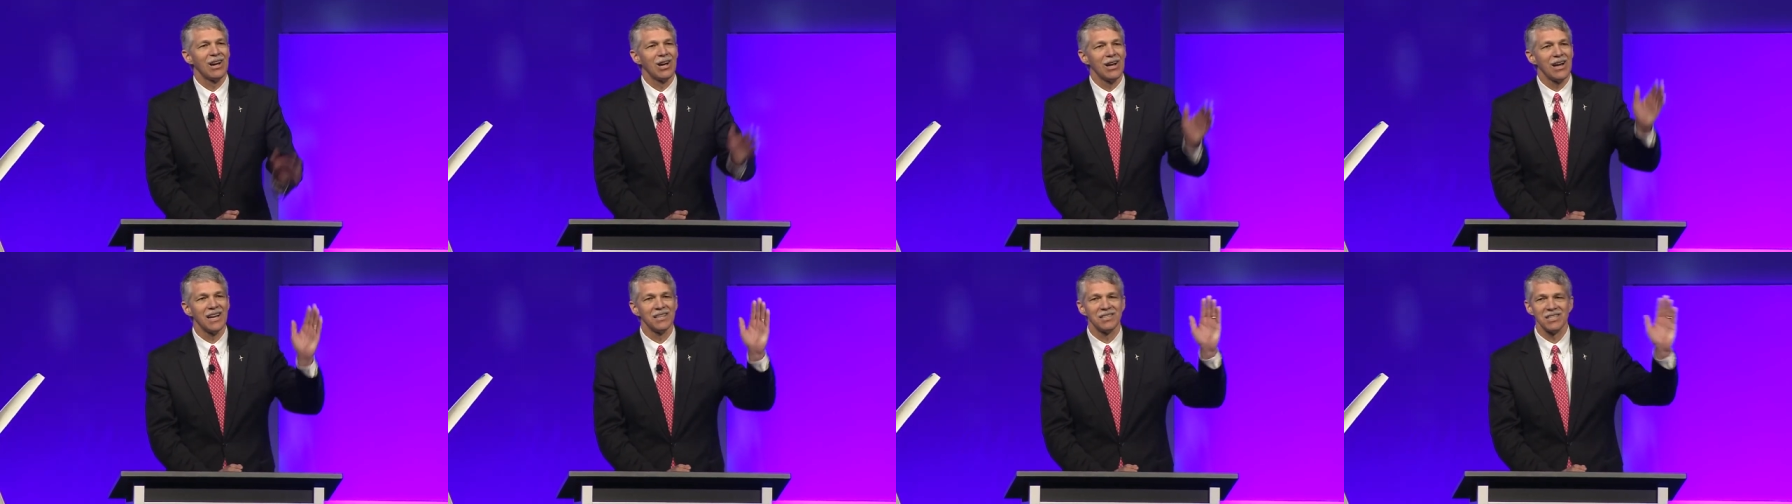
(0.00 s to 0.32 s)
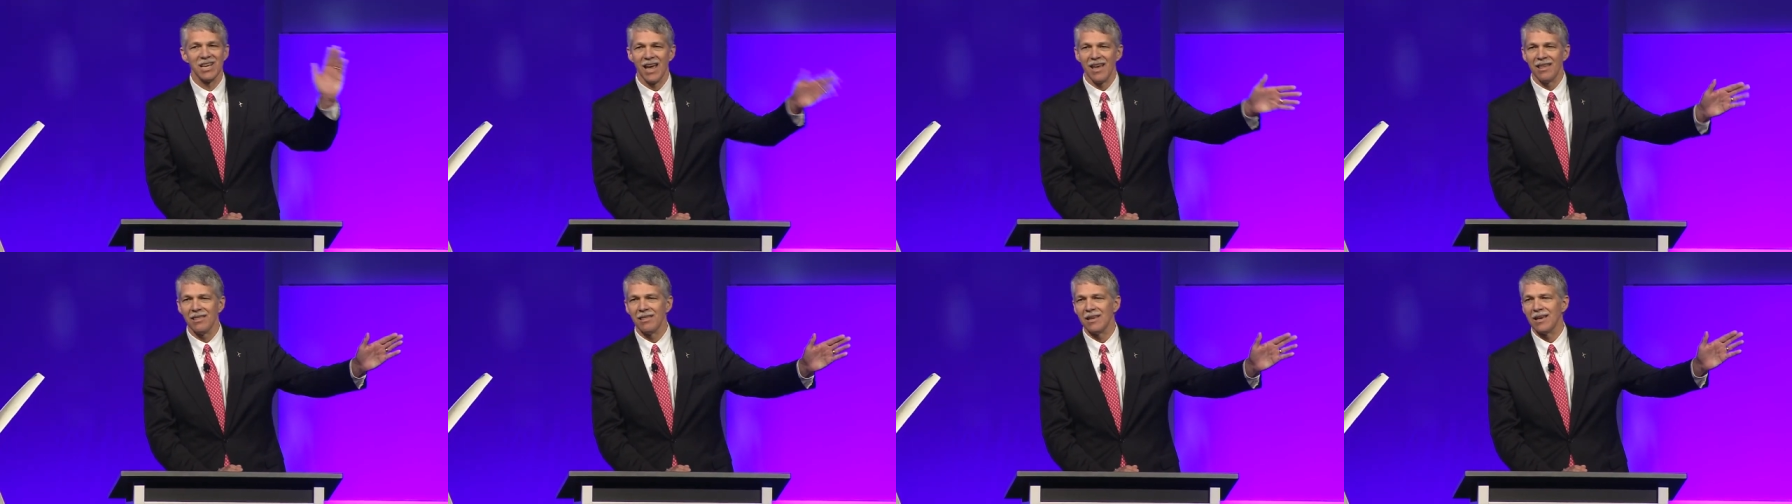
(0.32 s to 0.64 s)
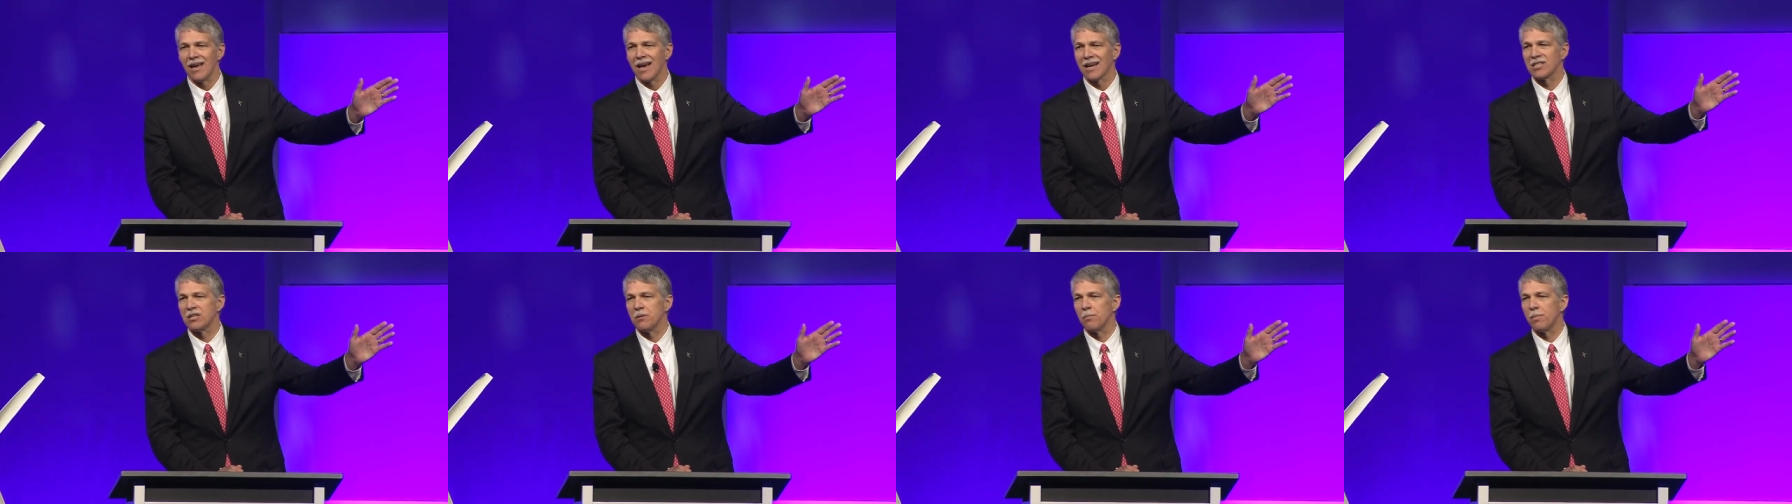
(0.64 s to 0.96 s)
attend the
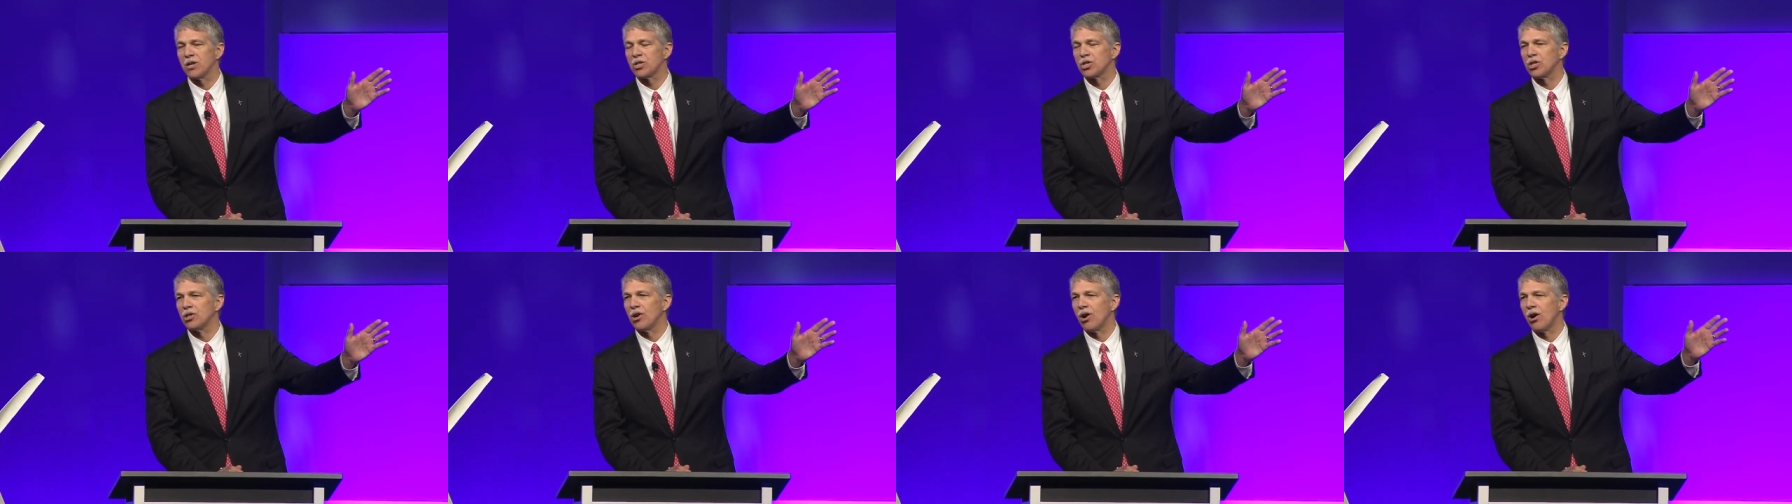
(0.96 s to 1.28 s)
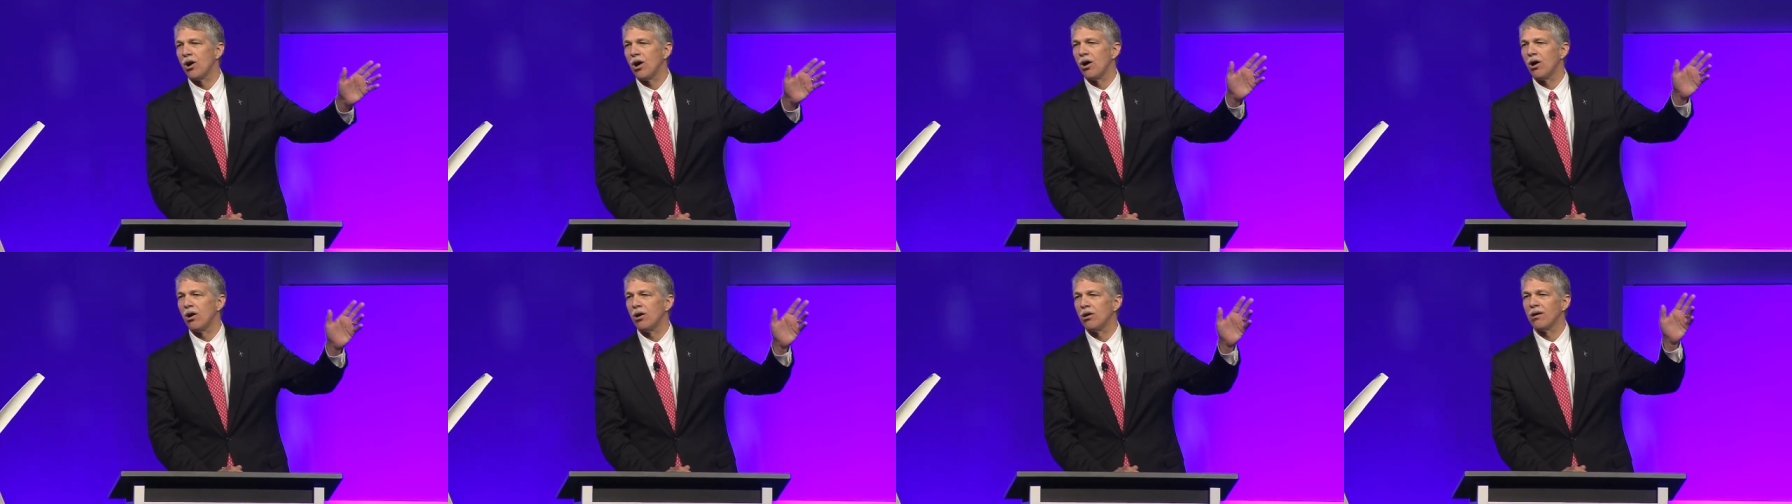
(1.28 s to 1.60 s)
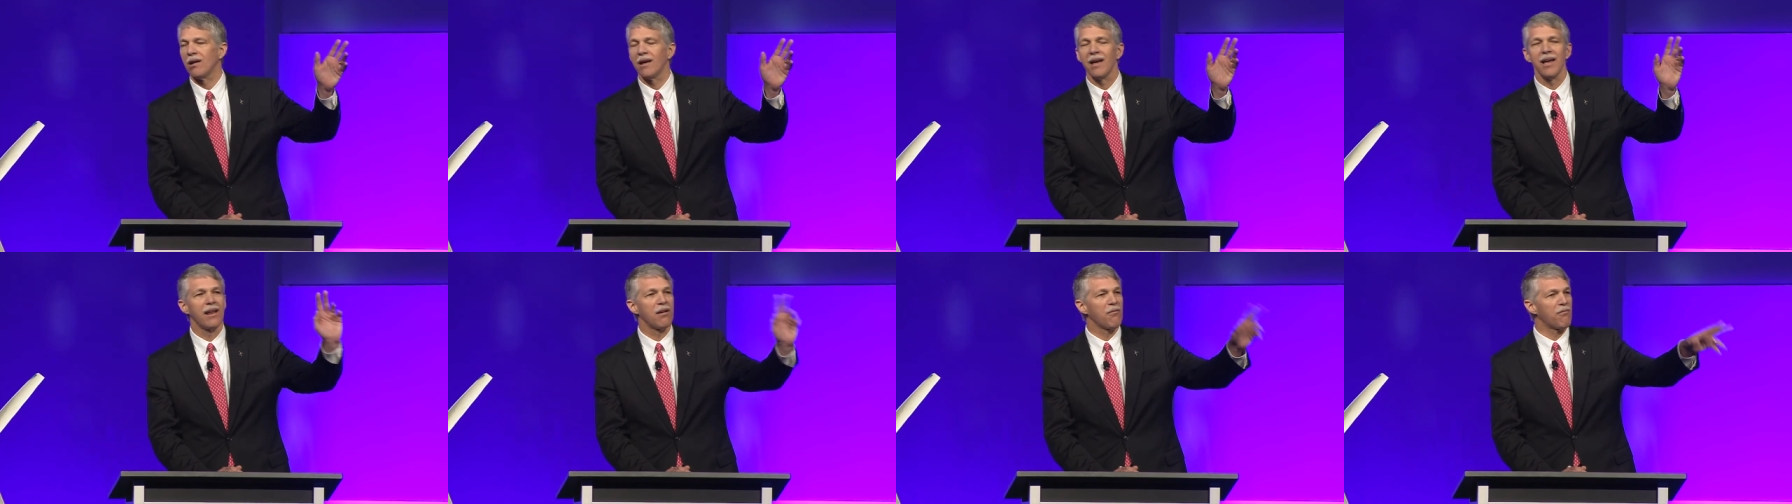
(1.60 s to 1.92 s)
exhibition hall,
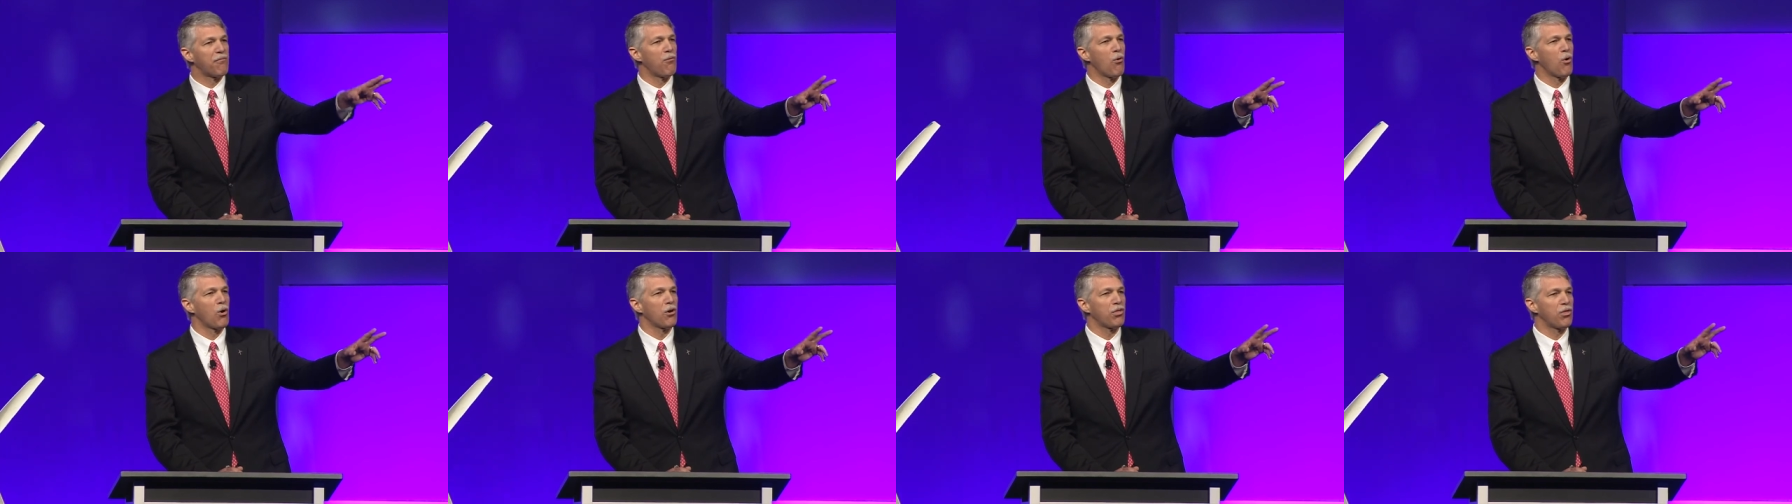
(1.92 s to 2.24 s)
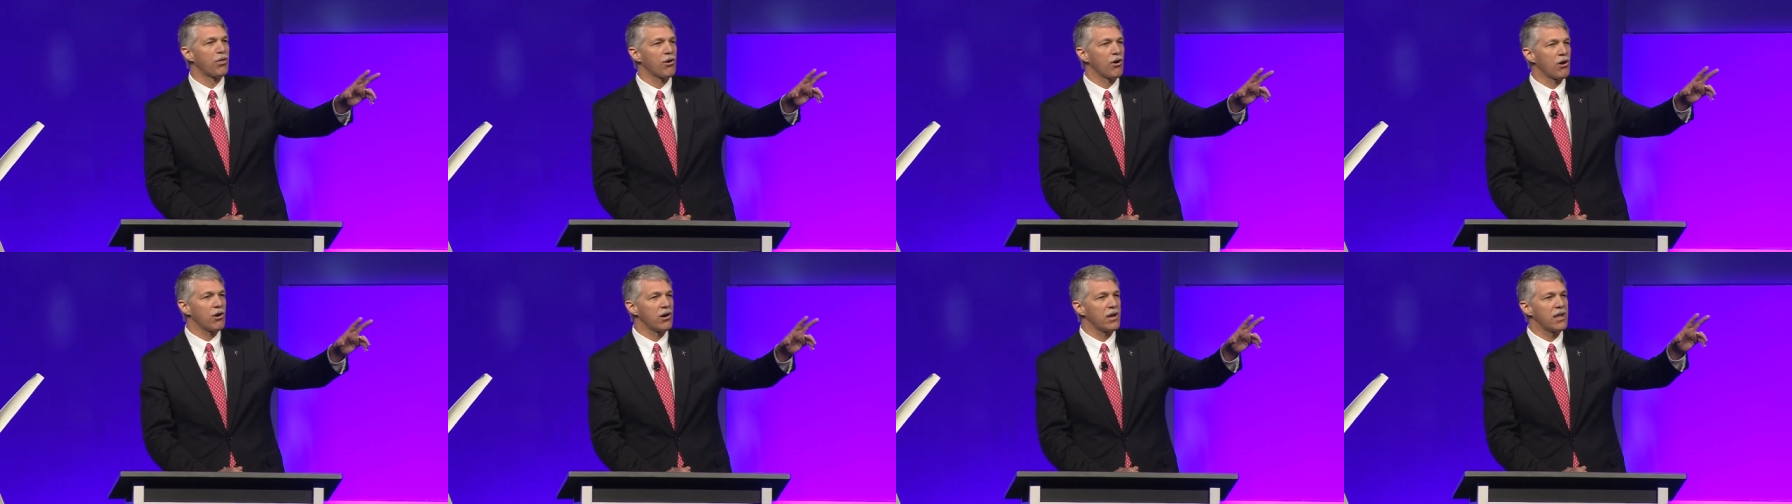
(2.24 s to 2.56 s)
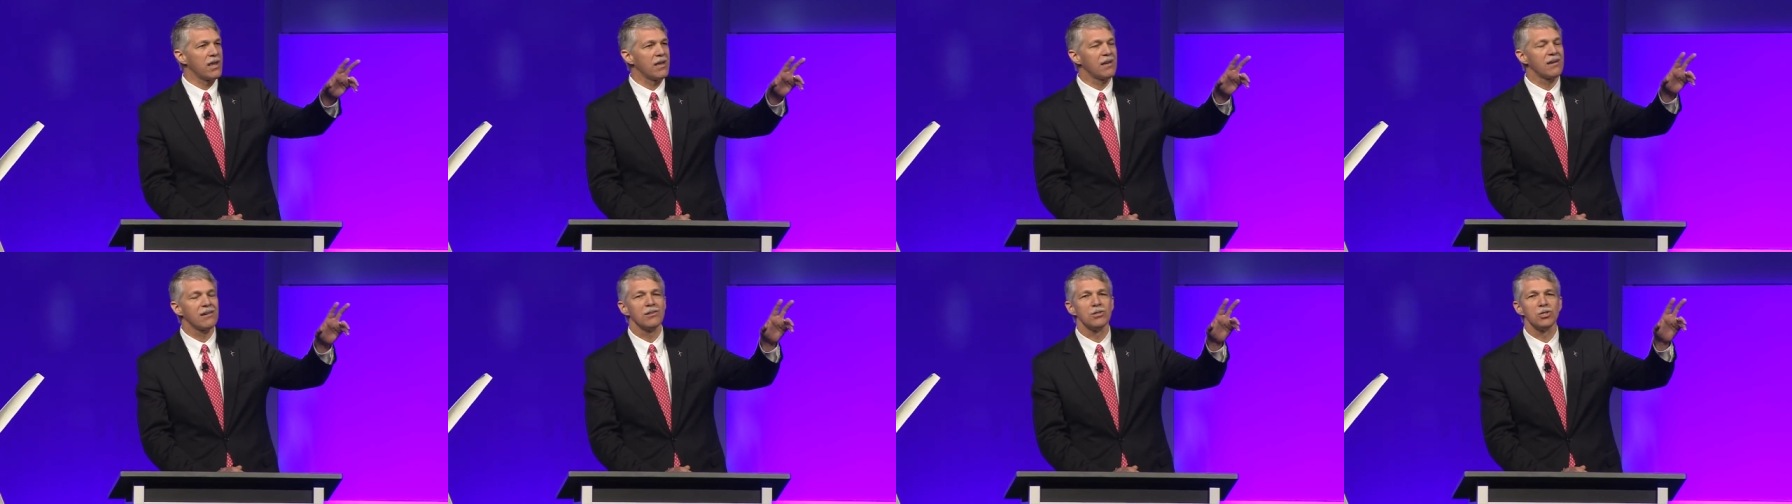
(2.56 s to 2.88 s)
and at
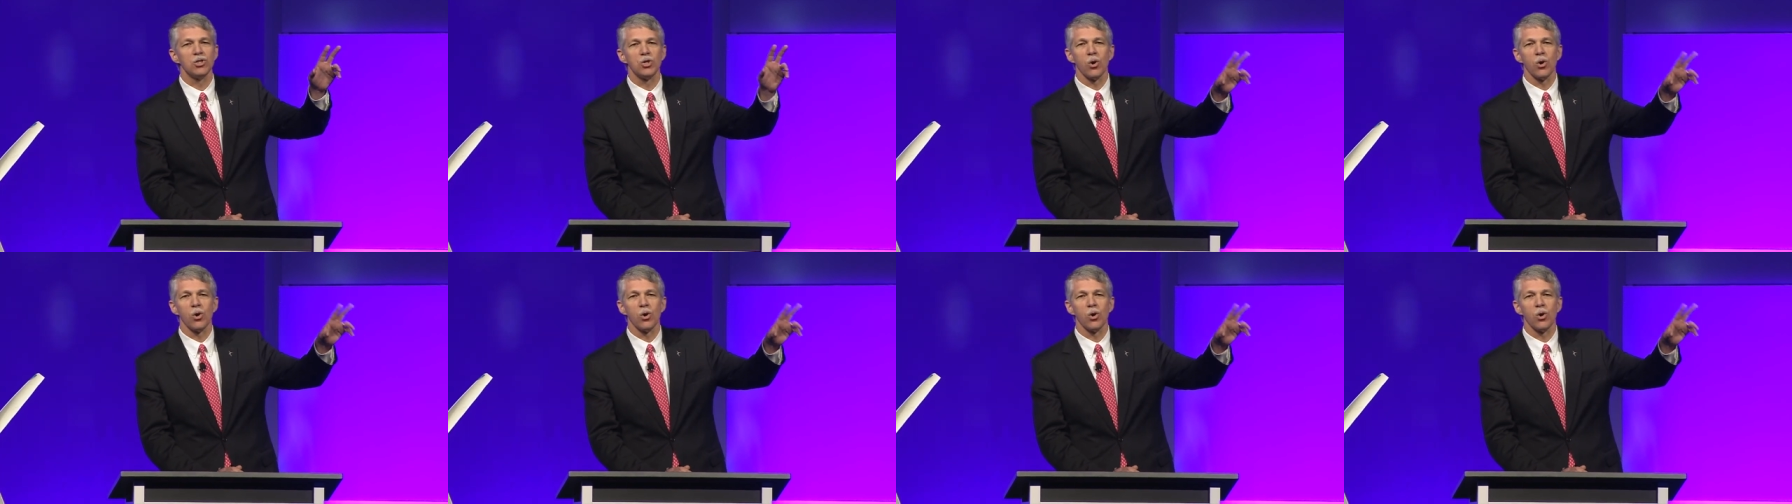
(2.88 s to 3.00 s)
4.30,